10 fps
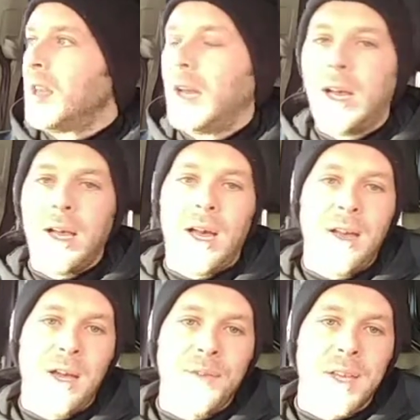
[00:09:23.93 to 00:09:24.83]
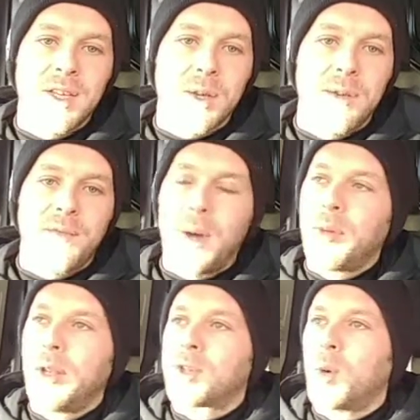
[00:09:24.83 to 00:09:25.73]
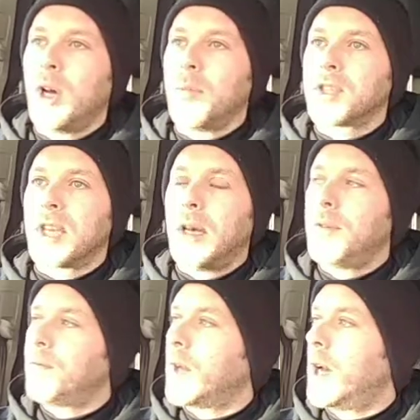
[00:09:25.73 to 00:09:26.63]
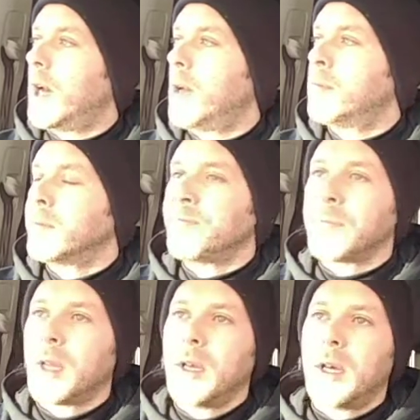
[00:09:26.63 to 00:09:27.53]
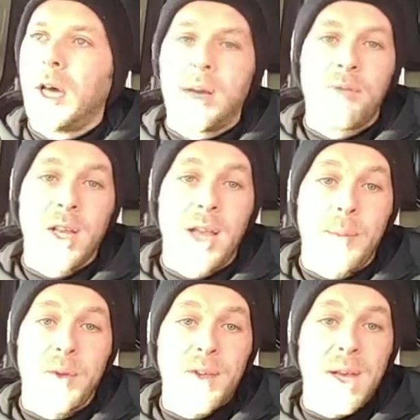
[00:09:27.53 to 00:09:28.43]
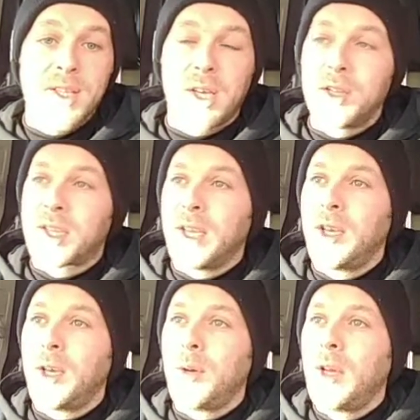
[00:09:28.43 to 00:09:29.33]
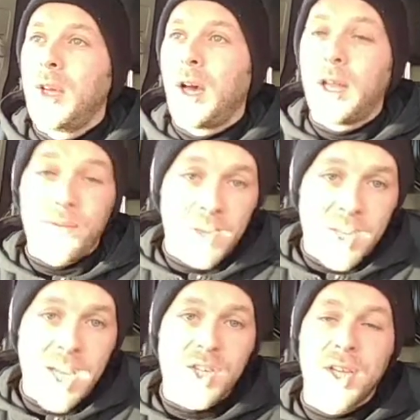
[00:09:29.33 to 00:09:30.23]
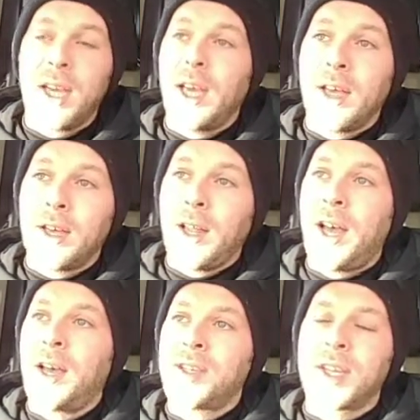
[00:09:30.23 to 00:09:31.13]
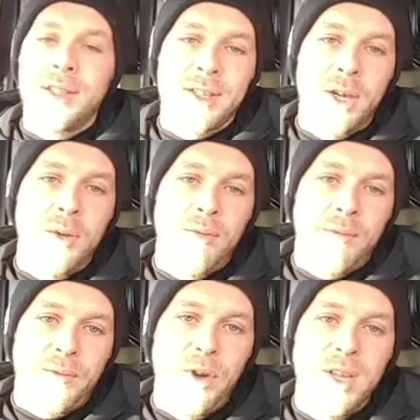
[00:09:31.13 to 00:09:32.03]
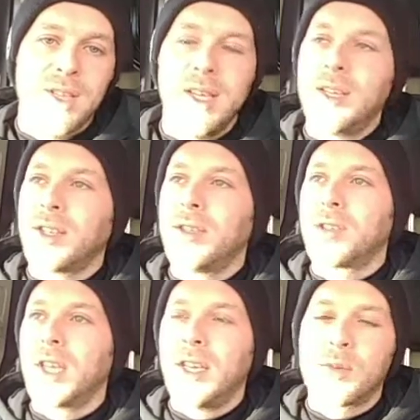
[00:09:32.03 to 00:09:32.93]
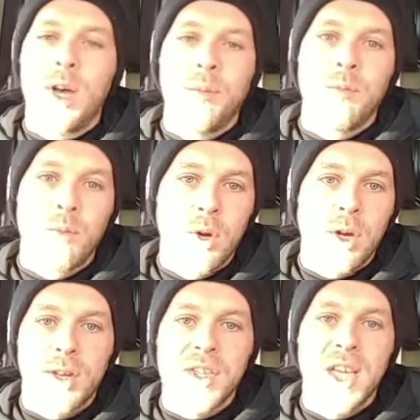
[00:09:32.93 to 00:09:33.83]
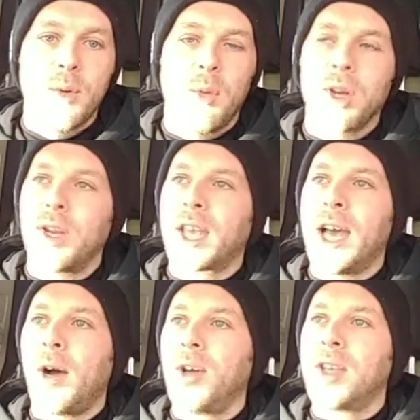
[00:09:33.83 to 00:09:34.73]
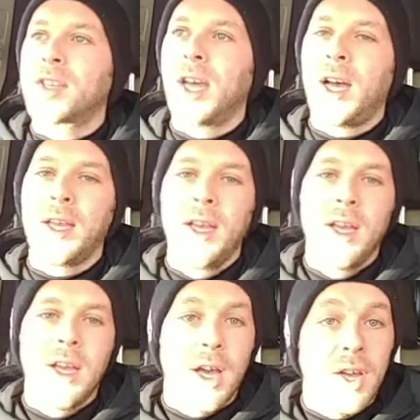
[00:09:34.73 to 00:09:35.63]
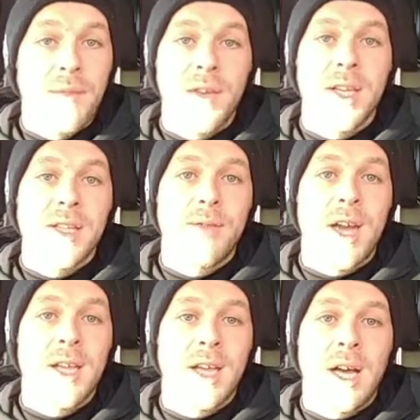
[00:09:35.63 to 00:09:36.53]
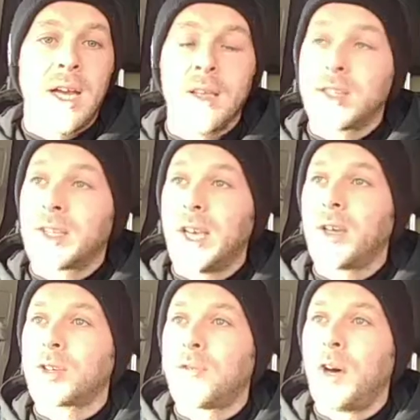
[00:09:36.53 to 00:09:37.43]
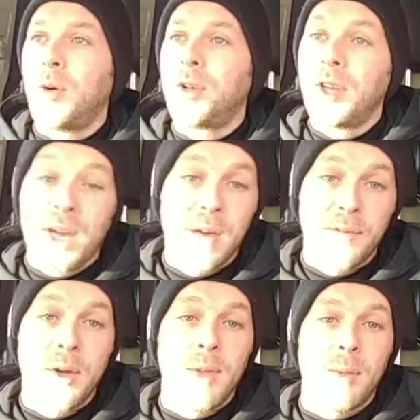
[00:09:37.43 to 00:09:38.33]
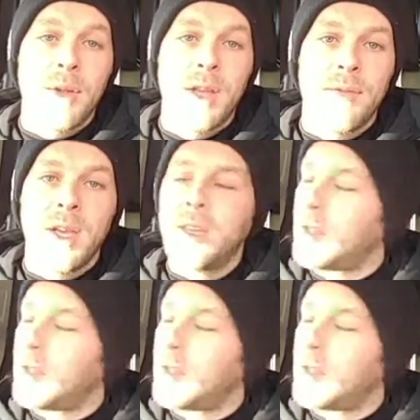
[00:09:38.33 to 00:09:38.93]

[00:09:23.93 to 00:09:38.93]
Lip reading: I think he's doing fabulous work myself, and I'm really happy for that to continue. And I think next year, and like I said, 2-3 seasons is when we're going to see what we're going to get out of this guy, and if he is the right guy to take us forward, and I firmly believe he is.